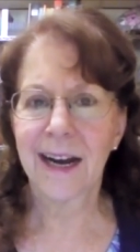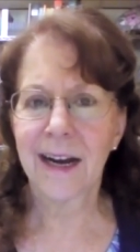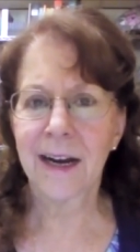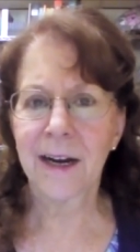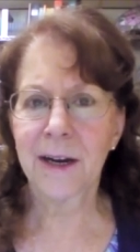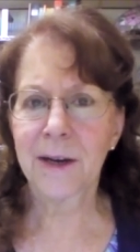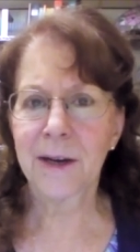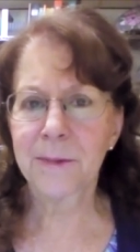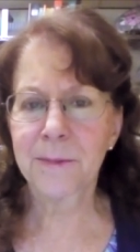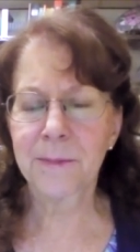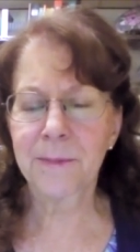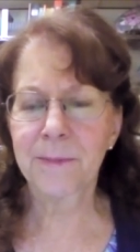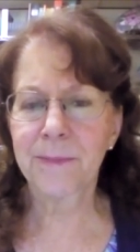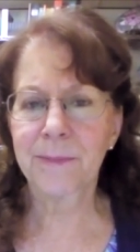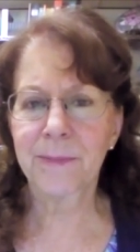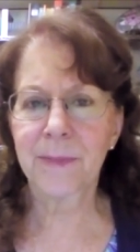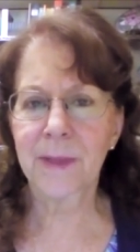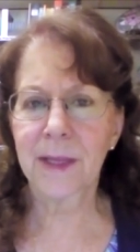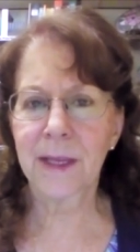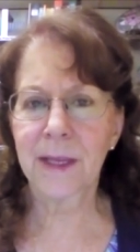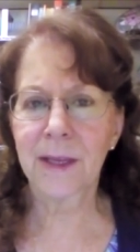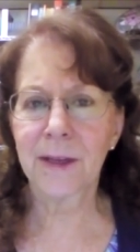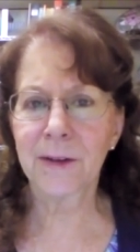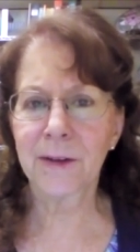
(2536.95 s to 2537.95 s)
um,
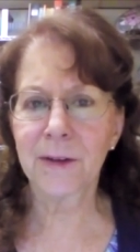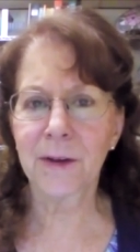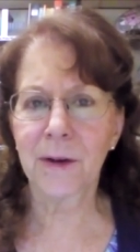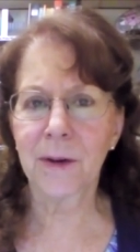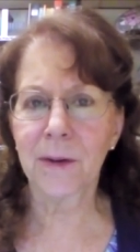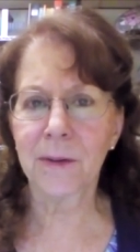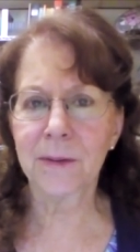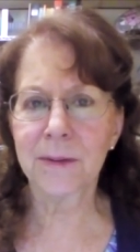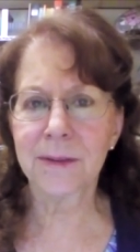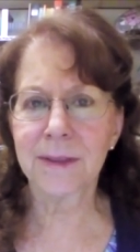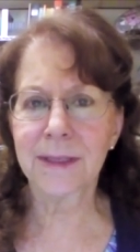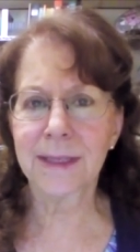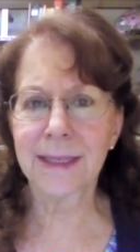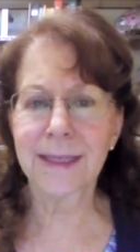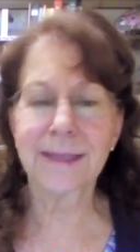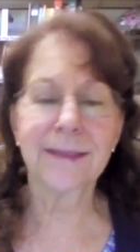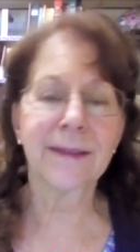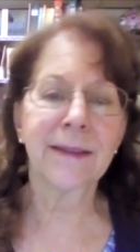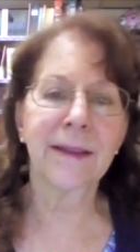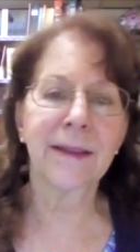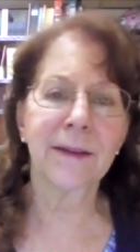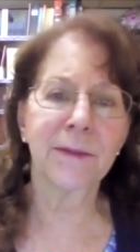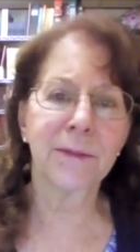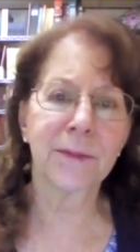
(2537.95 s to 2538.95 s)
you know, the,
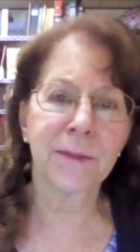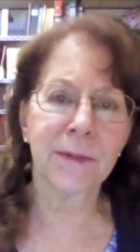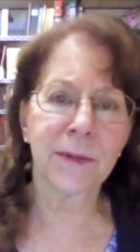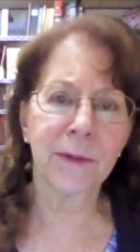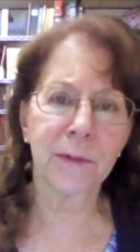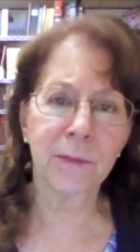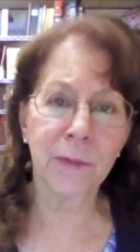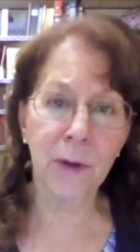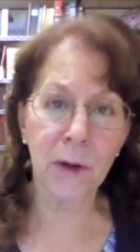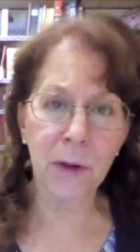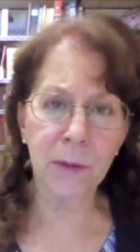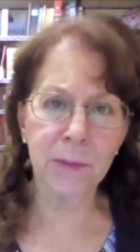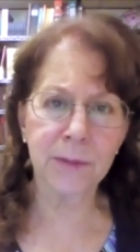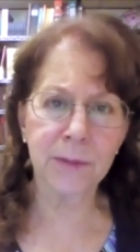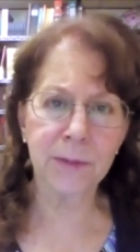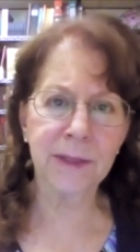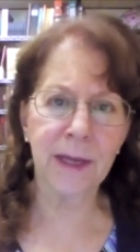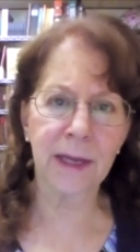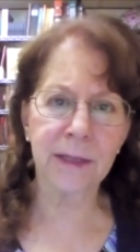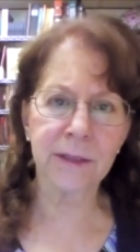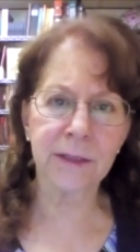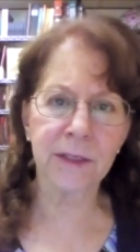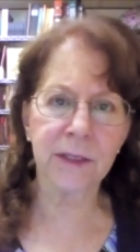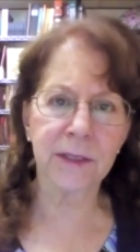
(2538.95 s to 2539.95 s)
the the robes
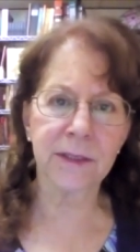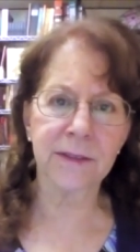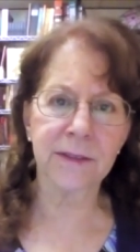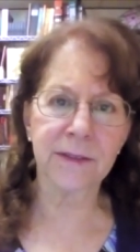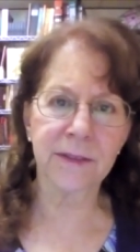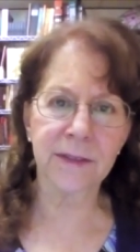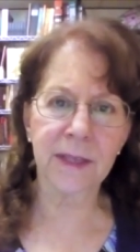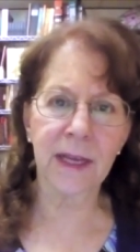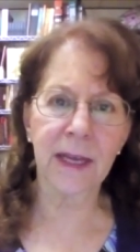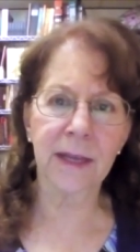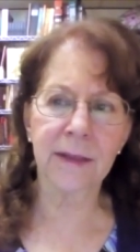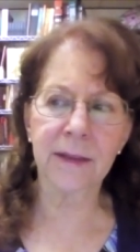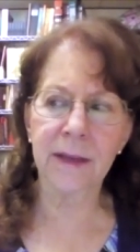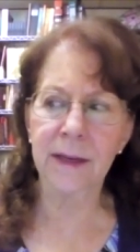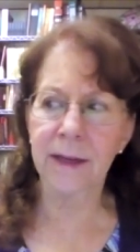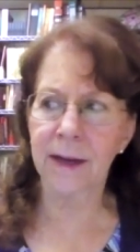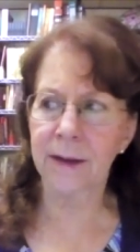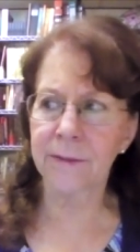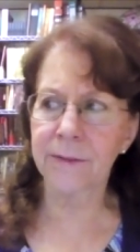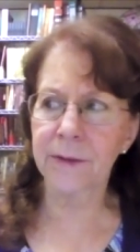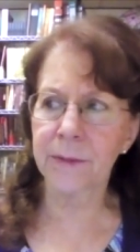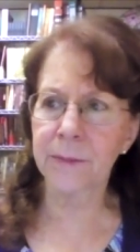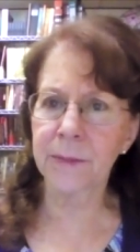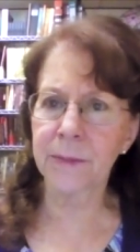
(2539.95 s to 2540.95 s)
actually said the
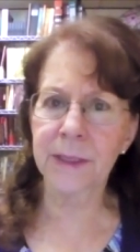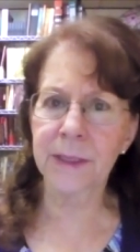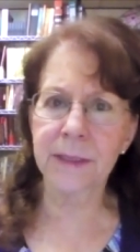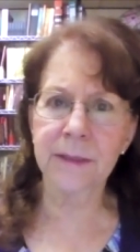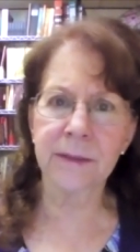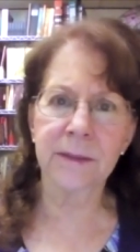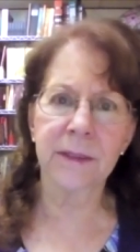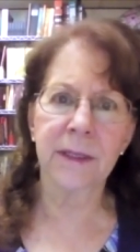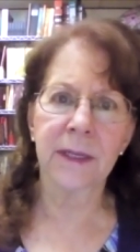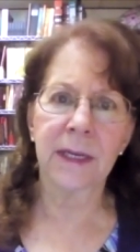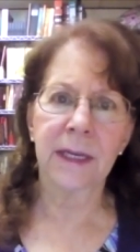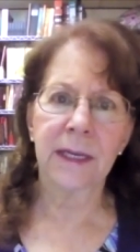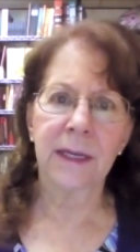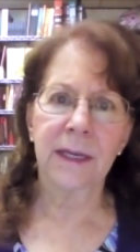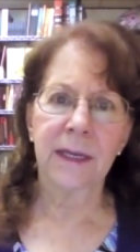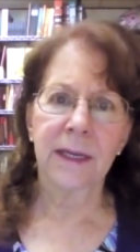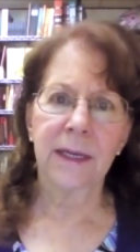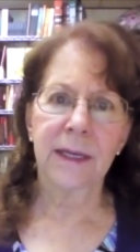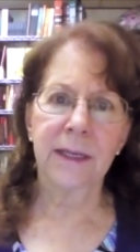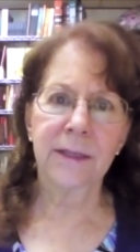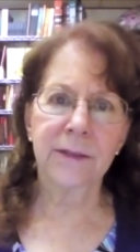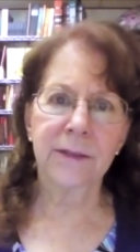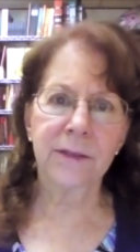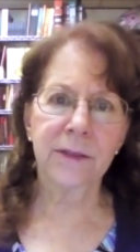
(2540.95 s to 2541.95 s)
government
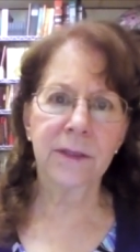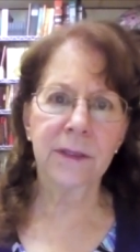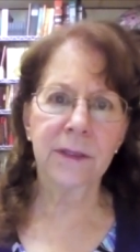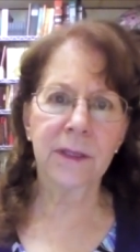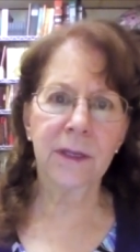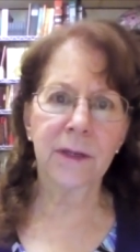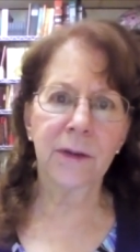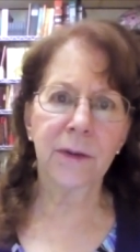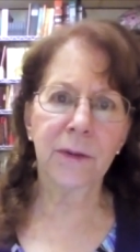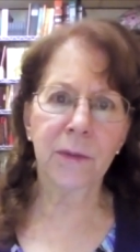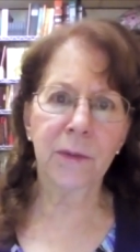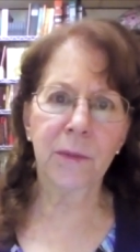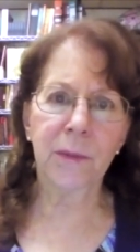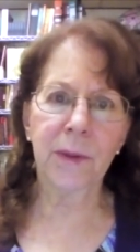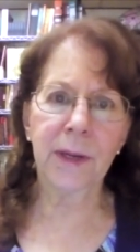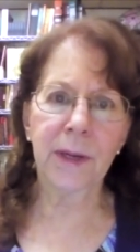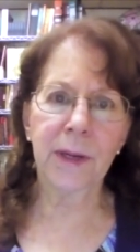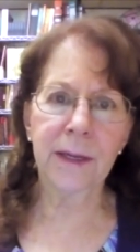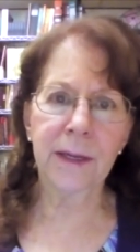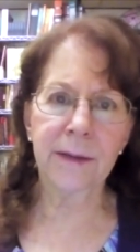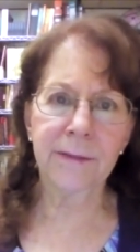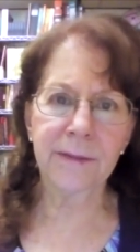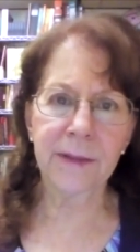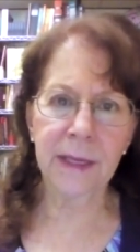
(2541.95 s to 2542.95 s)
is going to go the
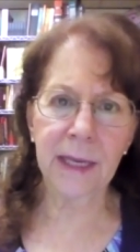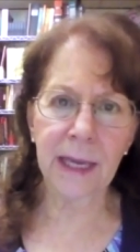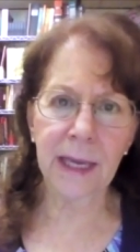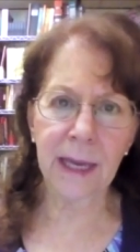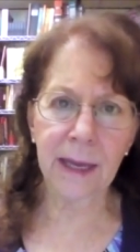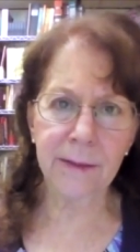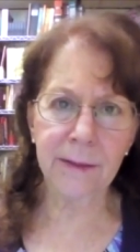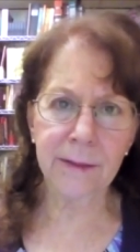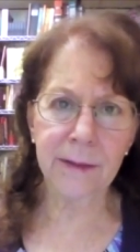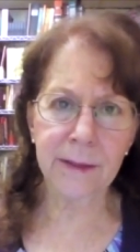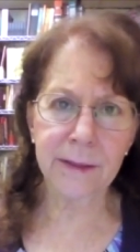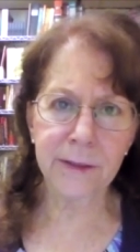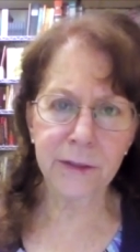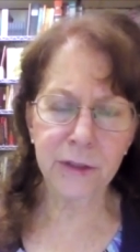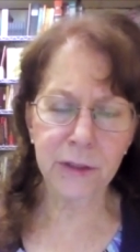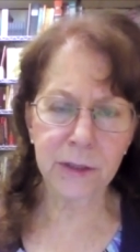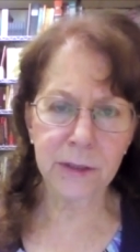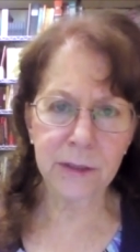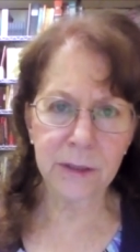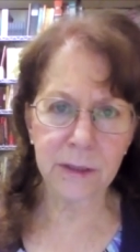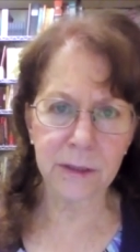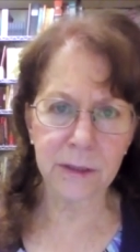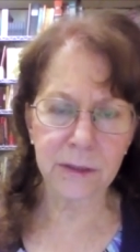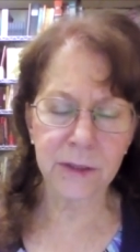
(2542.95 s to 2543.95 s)
way of the Catholic
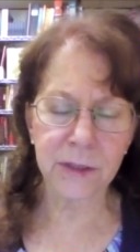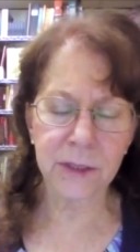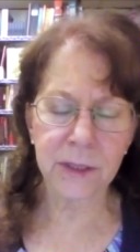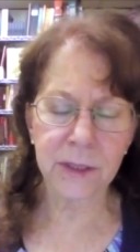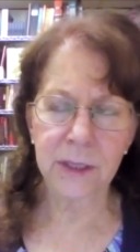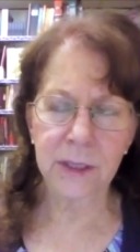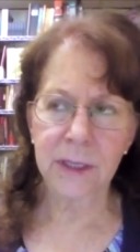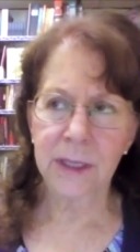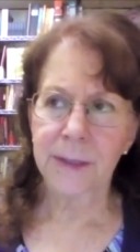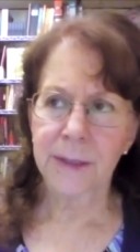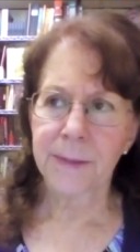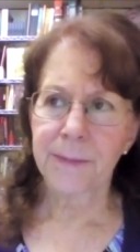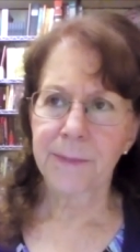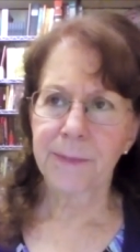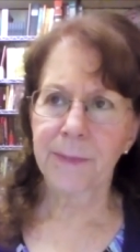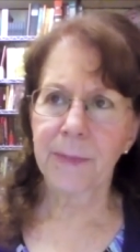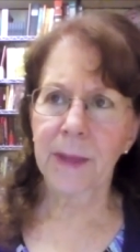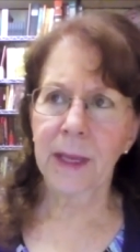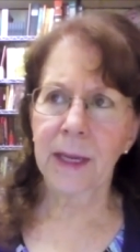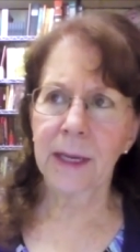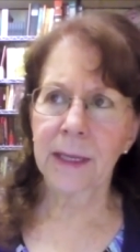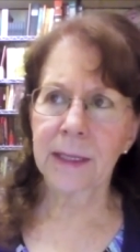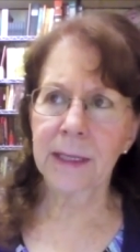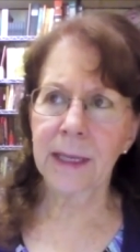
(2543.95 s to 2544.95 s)
Church,
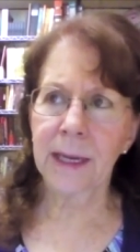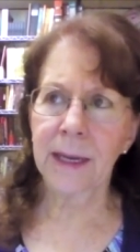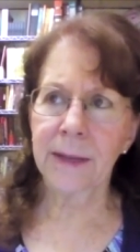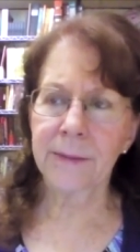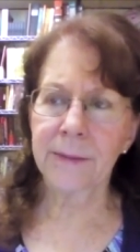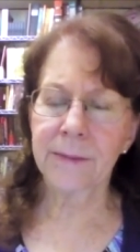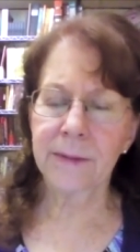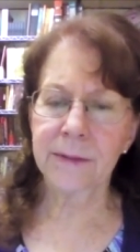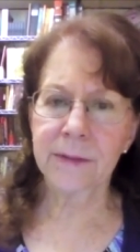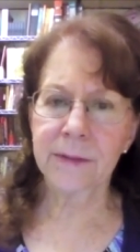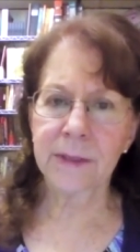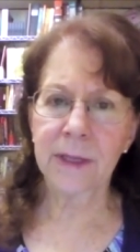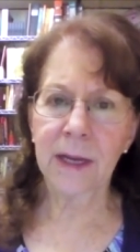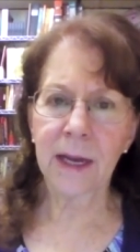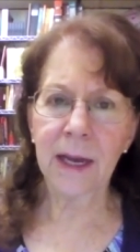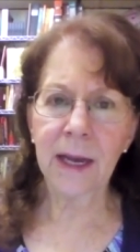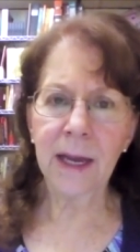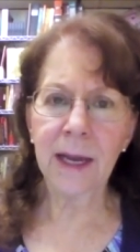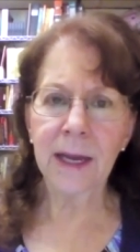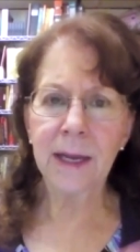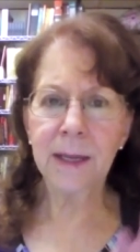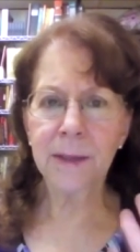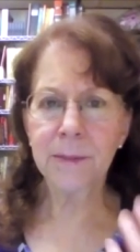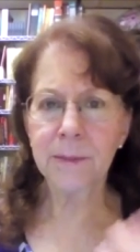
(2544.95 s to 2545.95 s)
and at the
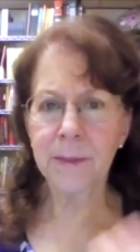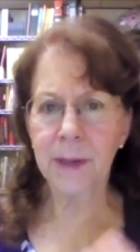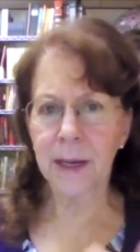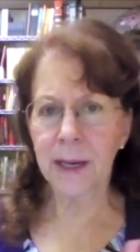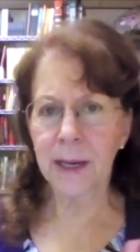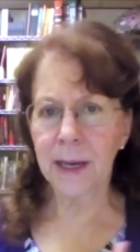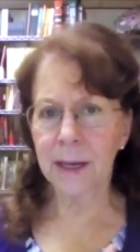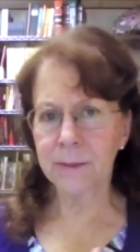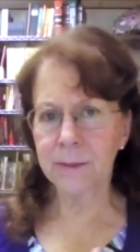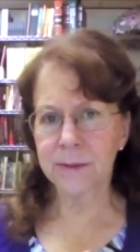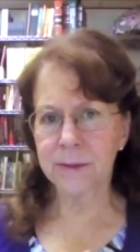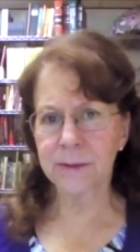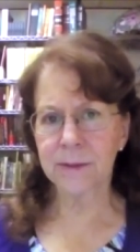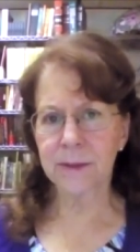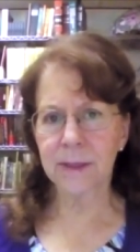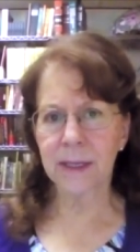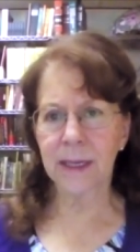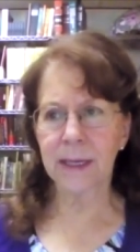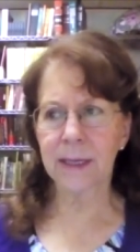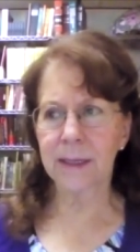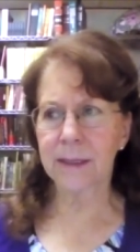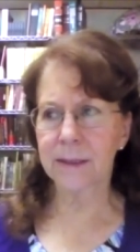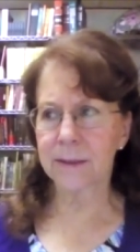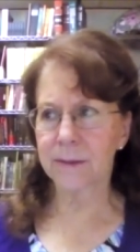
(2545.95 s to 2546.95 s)
time I was
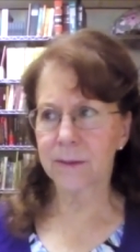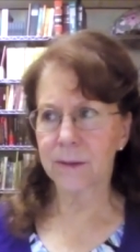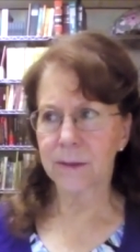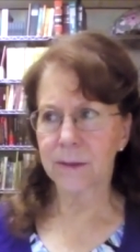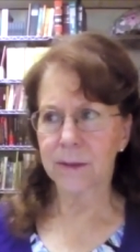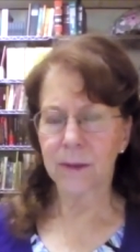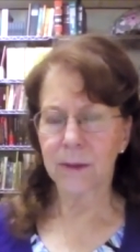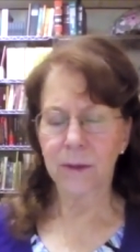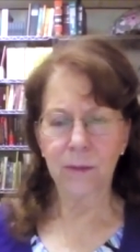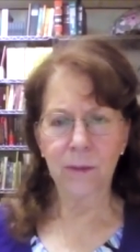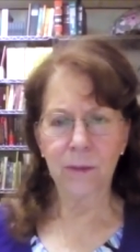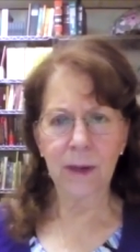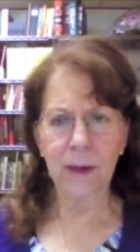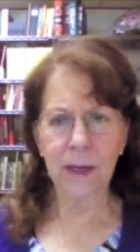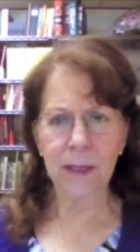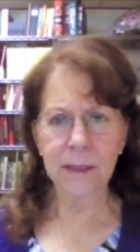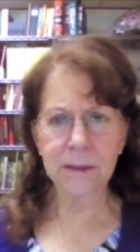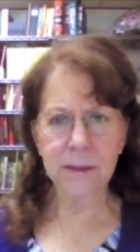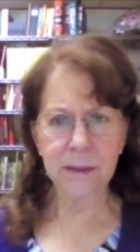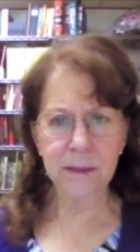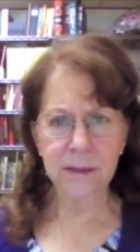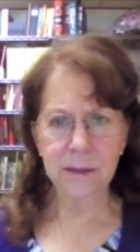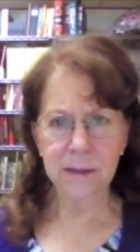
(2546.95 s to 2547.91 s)
like, what?